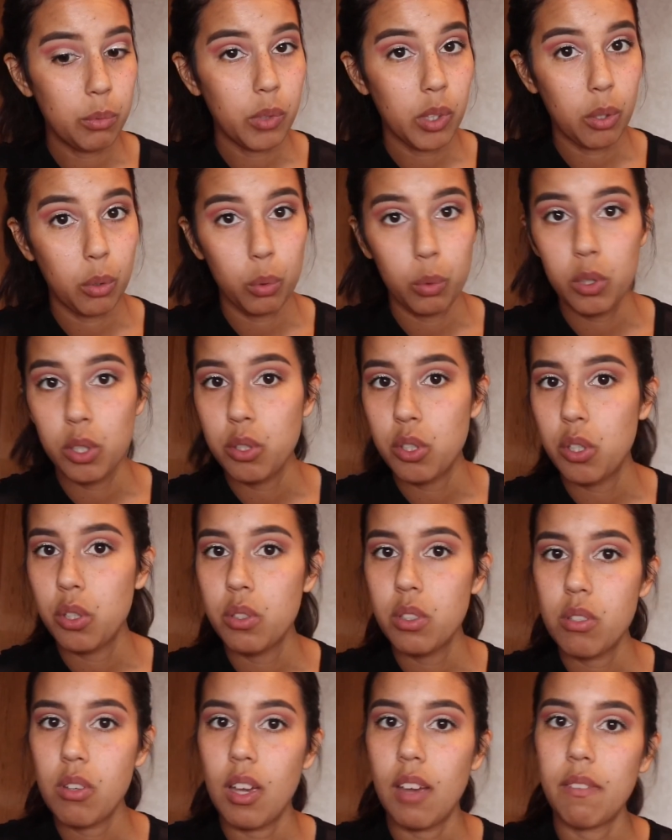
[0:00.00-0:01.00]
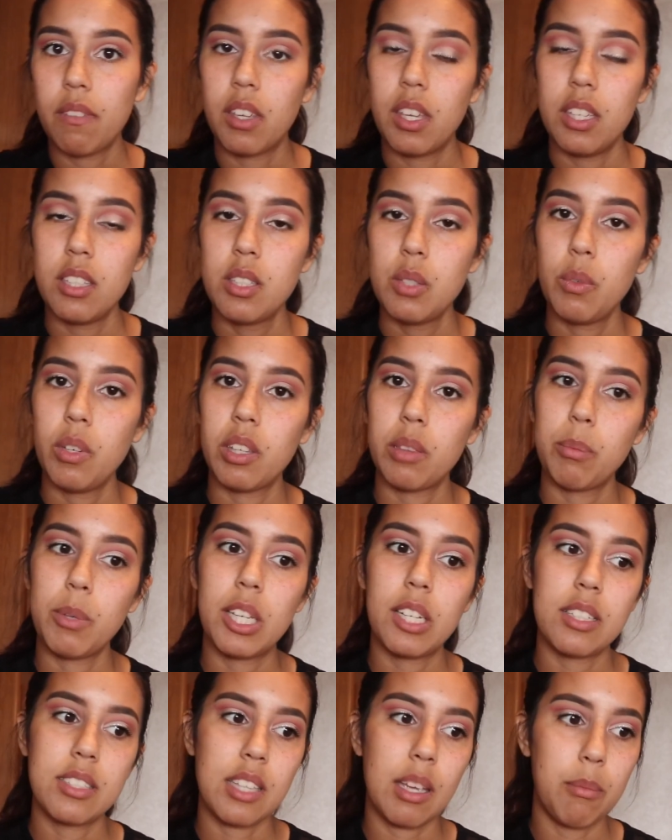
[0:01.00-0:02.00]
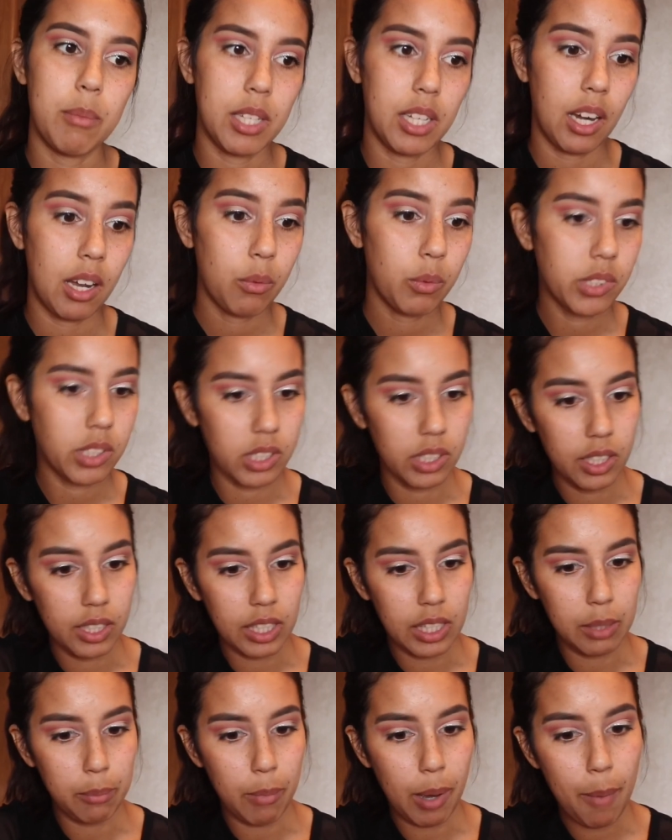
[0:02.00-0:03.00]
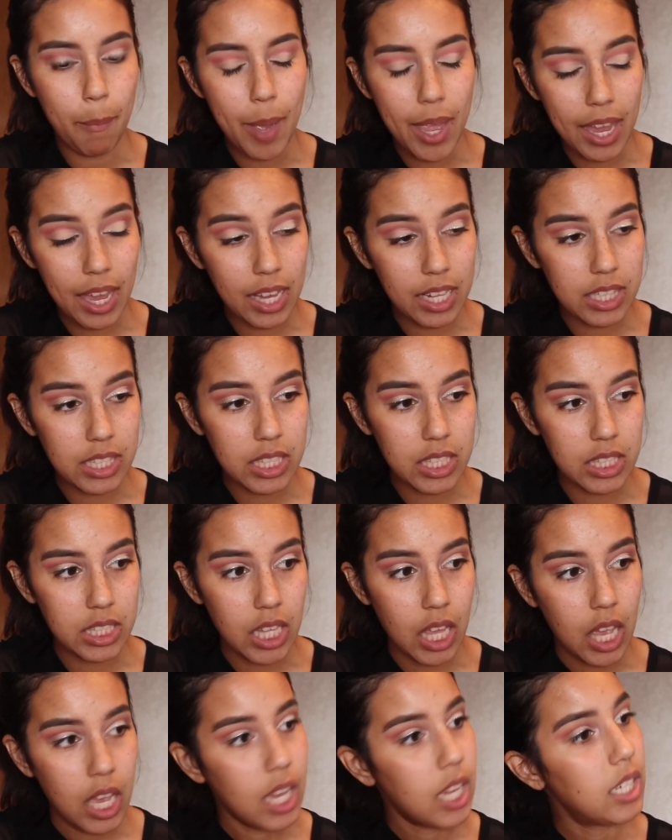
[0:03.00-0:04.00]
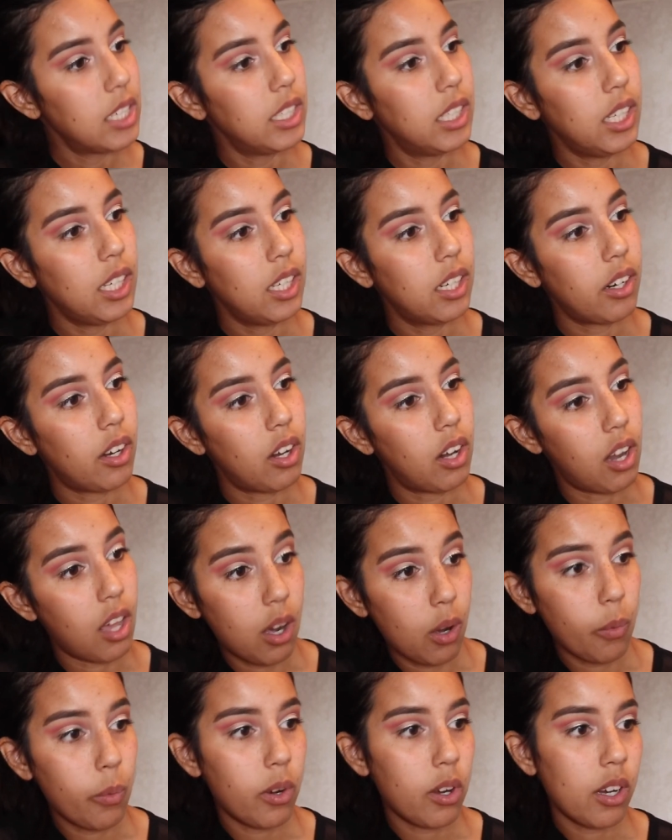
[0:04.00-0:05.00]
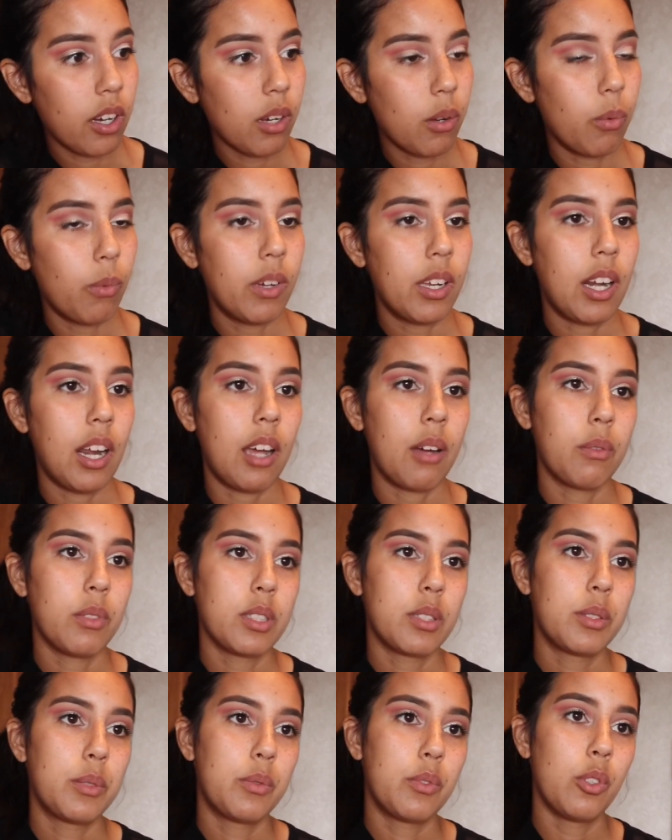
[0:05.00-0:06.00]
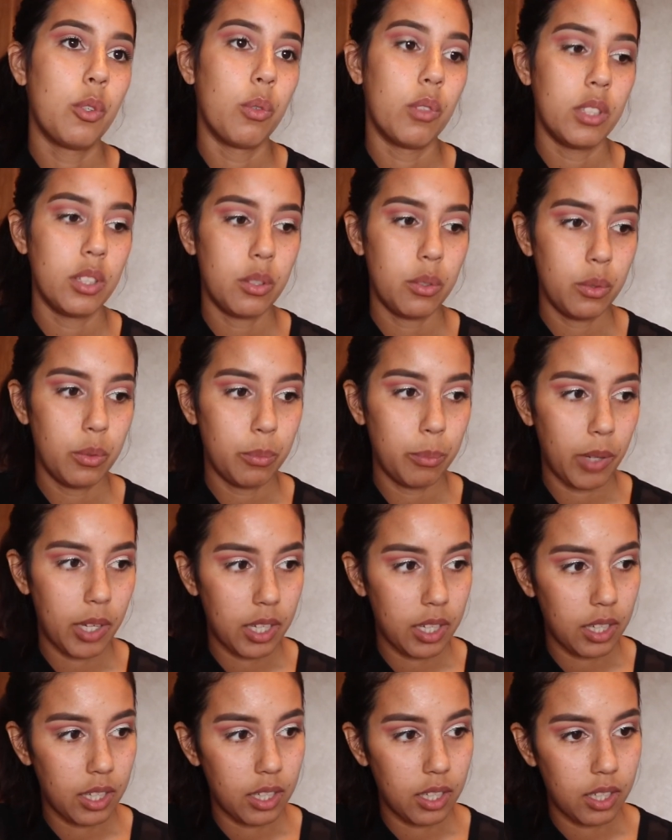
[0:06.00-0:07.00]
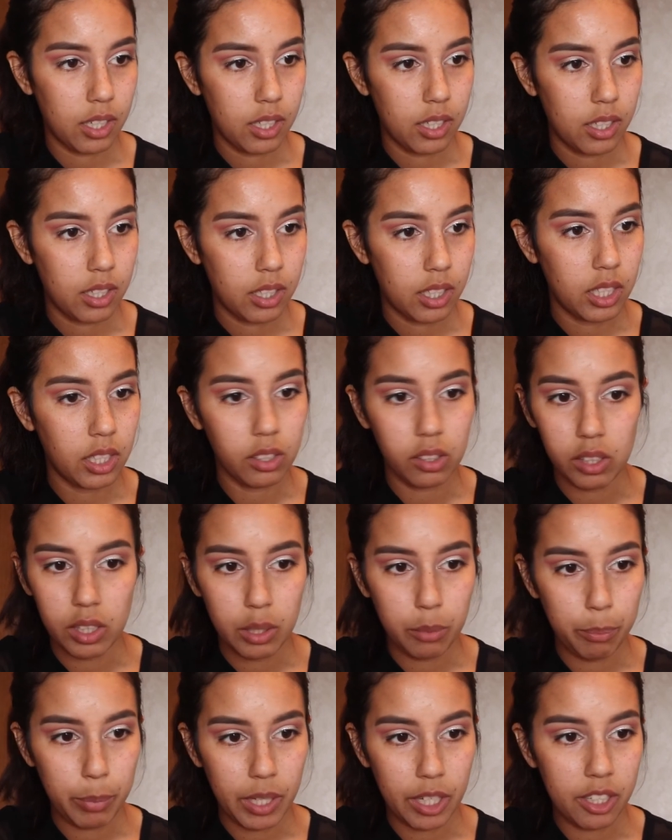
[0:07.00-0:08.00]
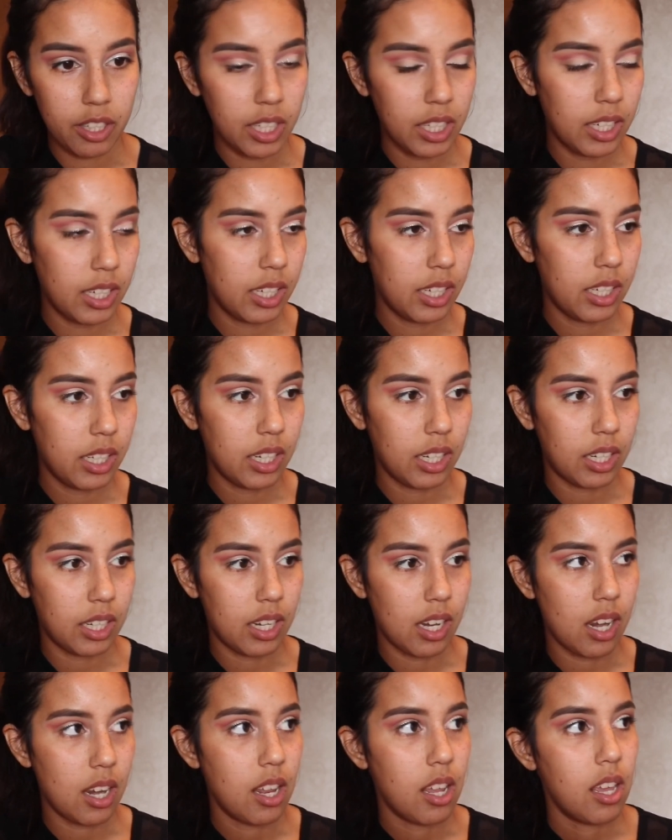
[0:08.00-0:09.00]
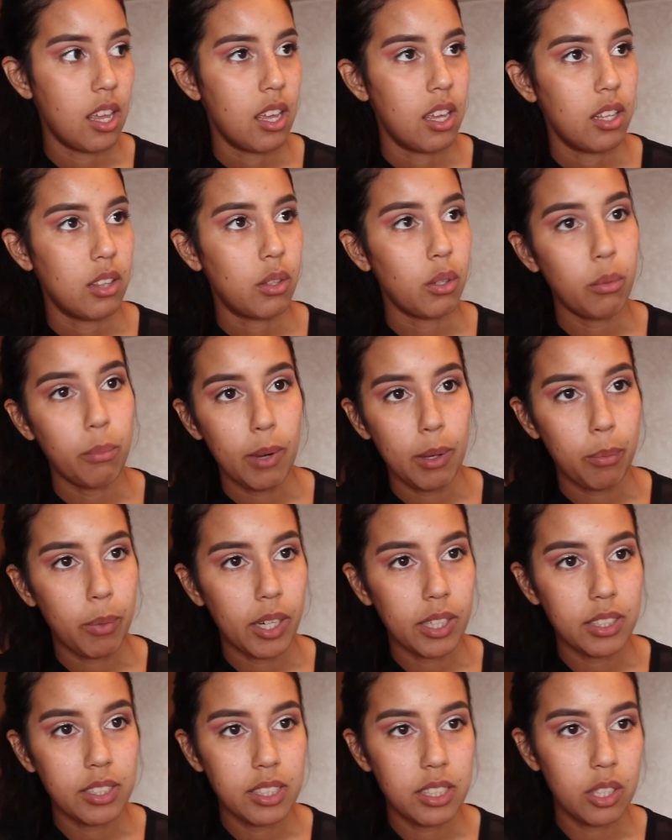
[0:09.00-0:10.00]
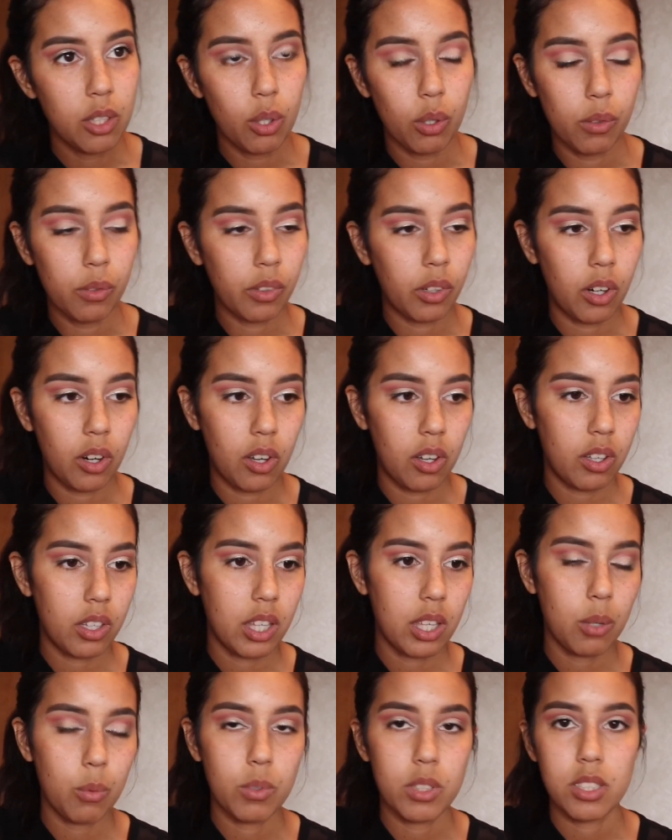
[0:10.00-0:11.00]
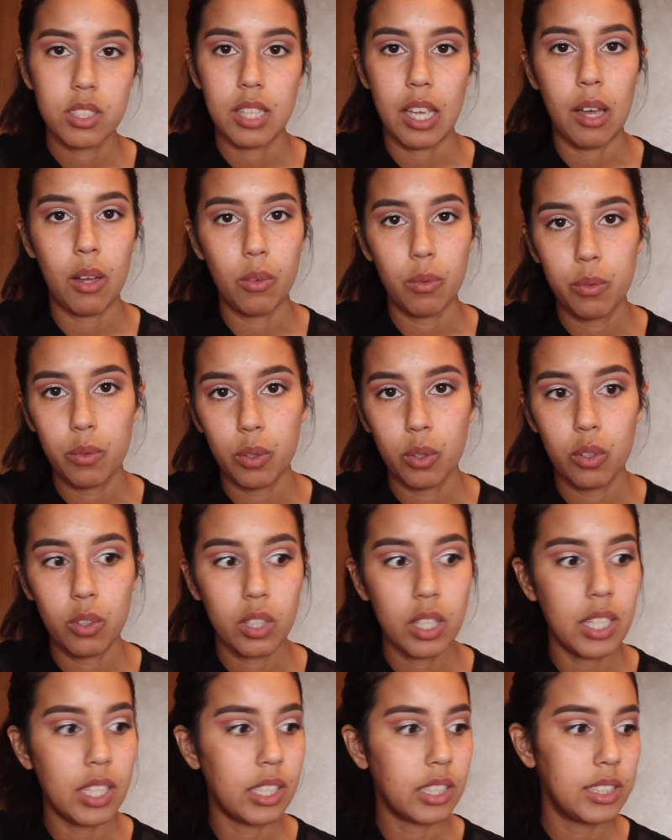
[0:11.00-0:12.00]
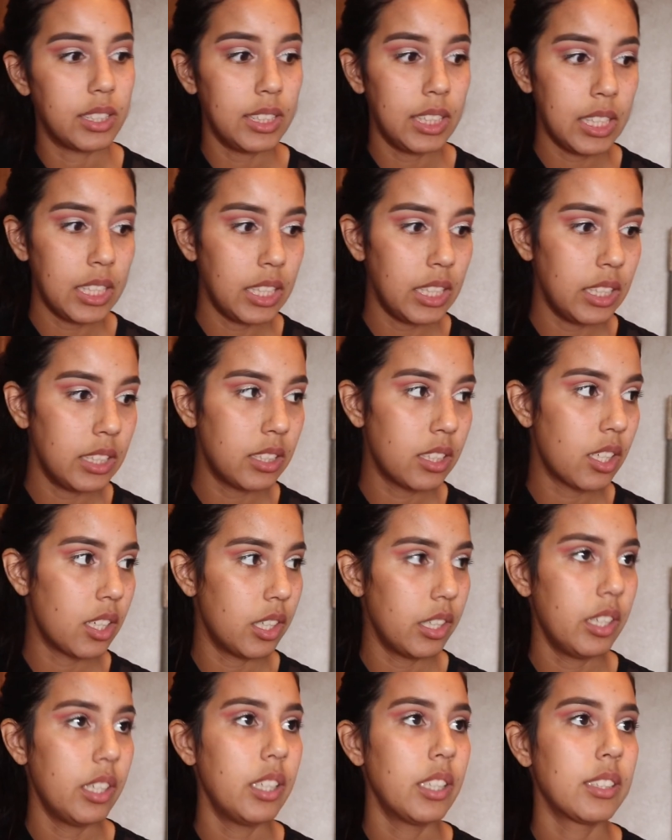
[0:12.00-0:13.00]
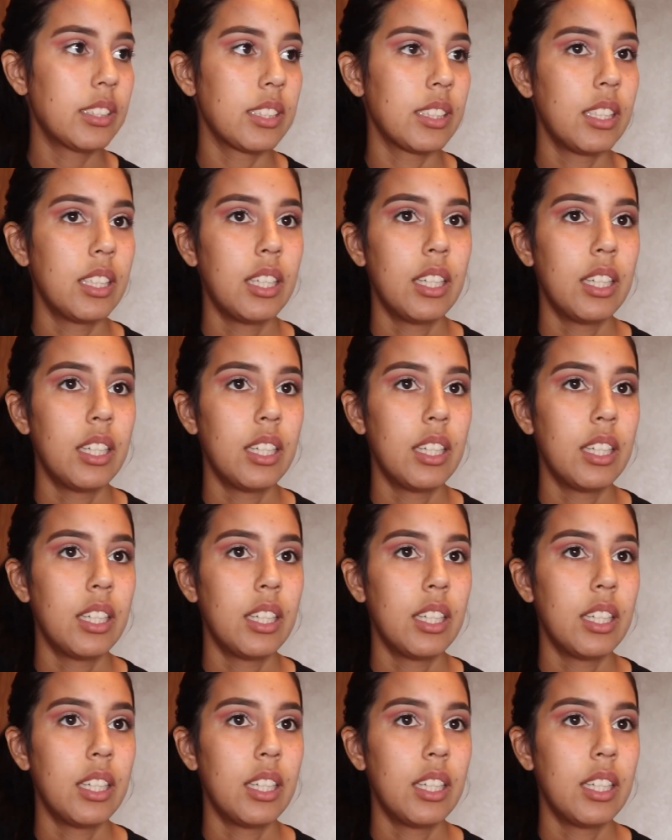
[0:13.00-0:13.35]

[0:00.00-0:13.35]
with who you choose to have kids with, because I mean, I was lucky. My man's did a lot of work when I was going through my healing period, and through my pregnancy overall. He was helpful. He cleaned, cooked,